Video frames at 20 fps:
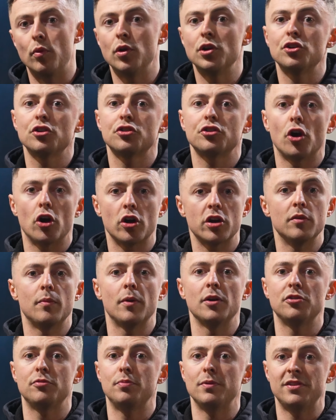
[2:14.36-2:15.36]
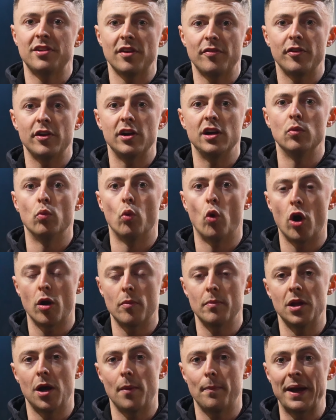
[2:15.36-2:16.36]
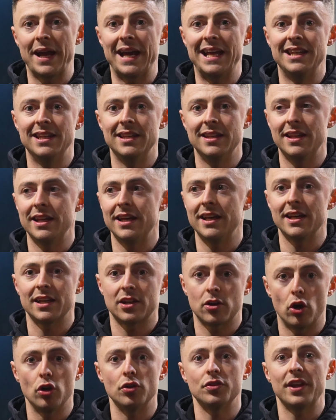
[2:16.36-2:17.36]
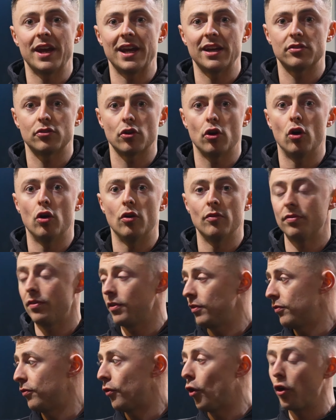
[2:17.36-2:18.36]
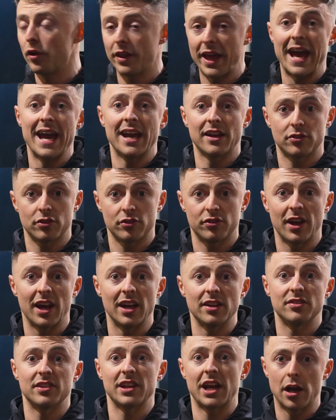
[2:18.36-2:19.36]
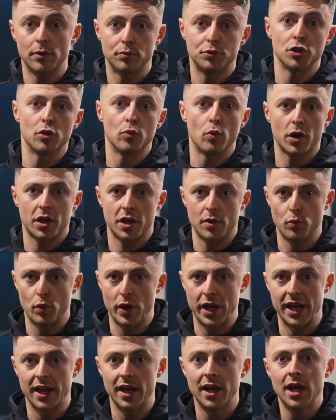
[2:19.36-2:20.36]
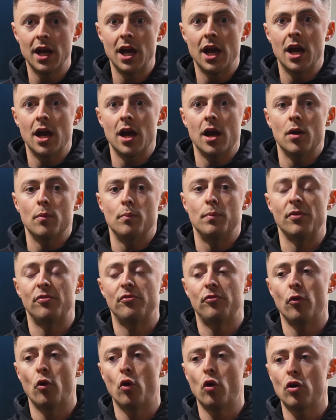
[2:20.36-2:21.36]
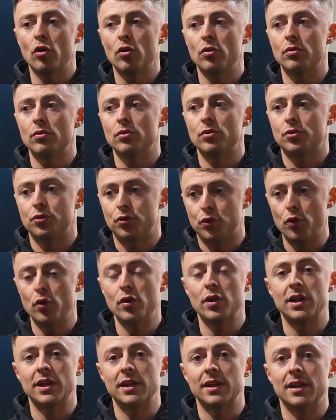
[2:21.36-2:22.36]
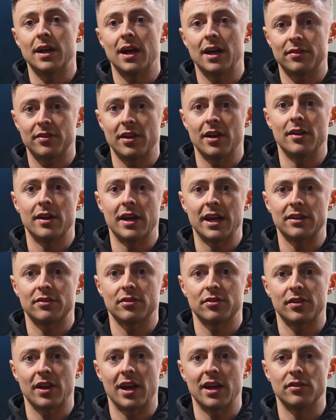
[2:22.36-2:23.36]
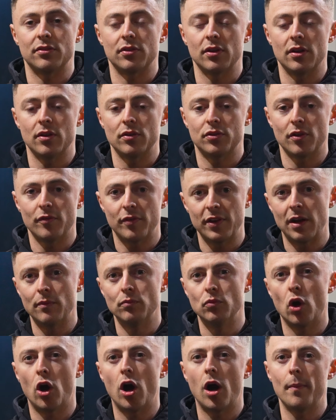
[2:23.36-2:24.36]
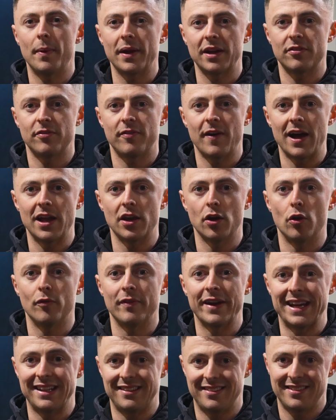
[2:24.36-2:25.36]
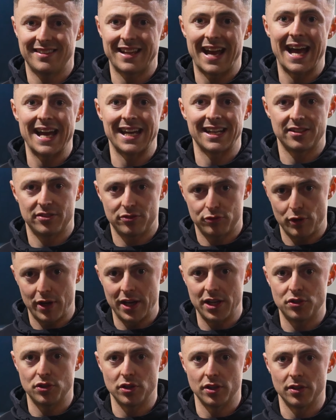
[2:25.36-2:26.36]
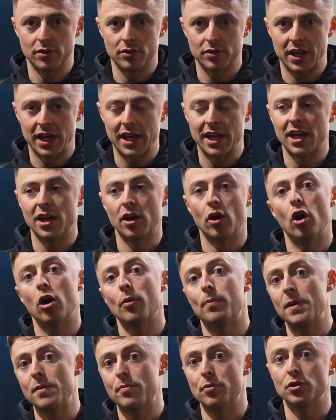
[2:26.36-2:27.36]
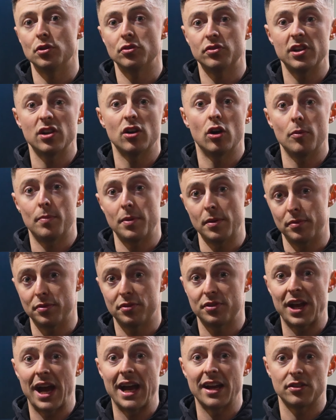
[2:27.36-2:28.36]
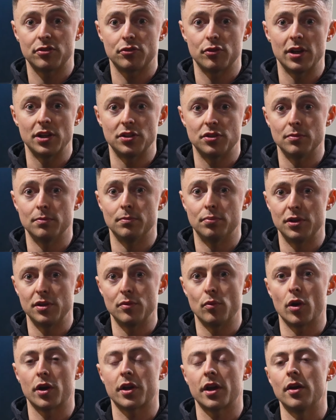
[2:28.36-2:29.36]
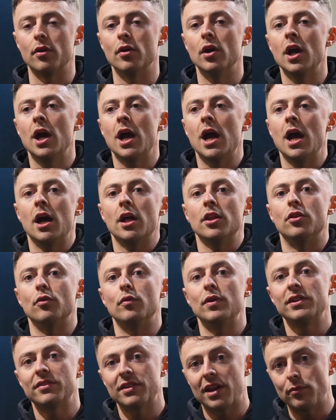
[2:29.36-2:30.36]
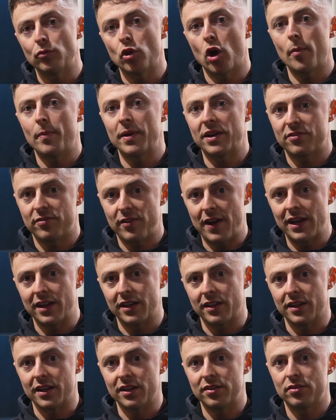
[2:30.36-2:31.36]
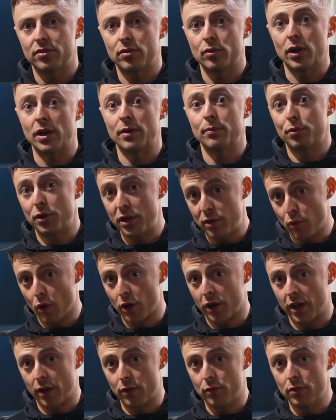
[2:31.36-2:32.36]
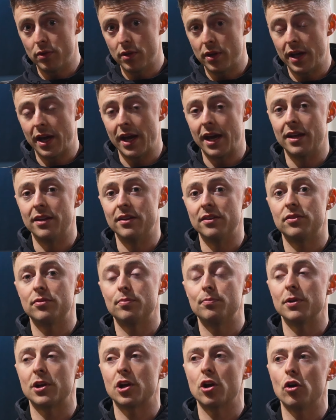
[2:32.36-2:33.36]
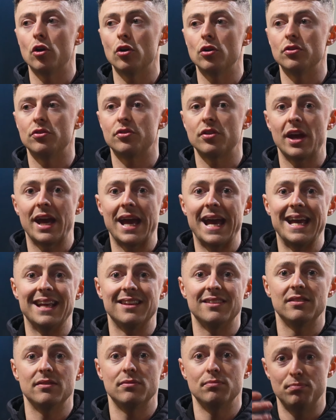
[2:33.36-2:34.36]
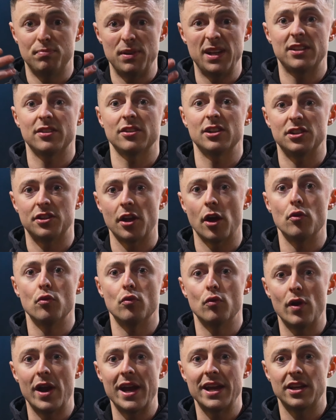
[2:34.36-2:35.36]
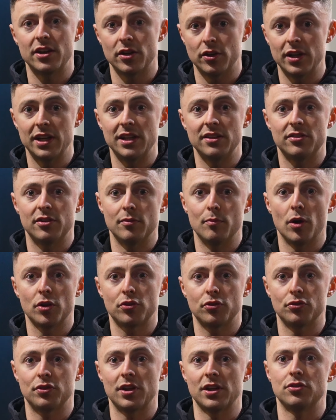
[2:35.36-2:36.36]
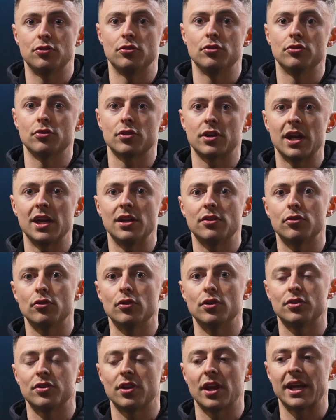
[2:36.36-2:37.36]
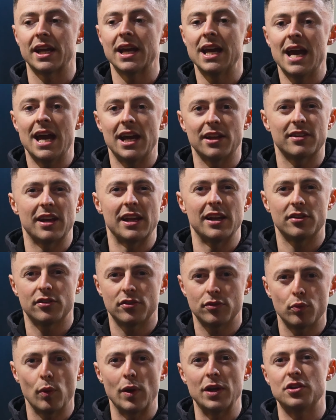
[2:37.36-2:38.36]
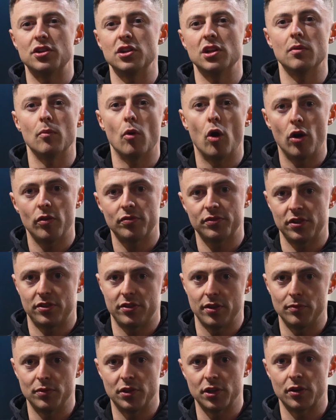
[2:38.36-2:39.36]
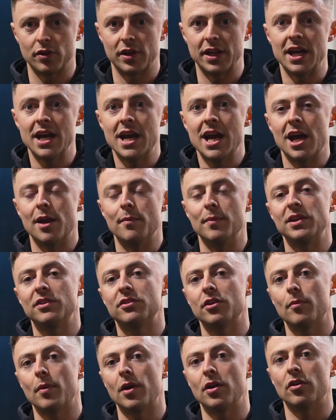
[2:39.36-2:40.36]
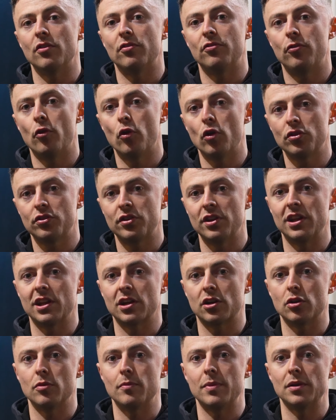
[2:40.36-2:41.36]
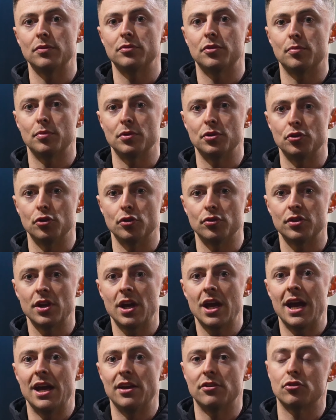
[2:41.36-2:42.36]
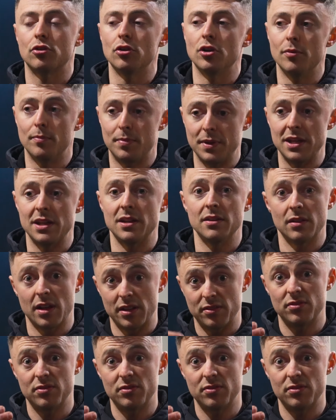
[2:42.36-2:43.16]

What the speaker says: we're just talking about specifically warming up in the context of for the exercise to get up to your working weight. Before doing a certain exercise, something I'm not a big fan of is static stretching, okay? And a lot of people, you see a lot of people static stretching pre-workout. The reason I'm not a big fan of this pre-workout is because it basically down-regulates the muscle tissues, okay? So it's kind of switching them off to some degree. It means the amount of force that they're going to be able to produce is going to be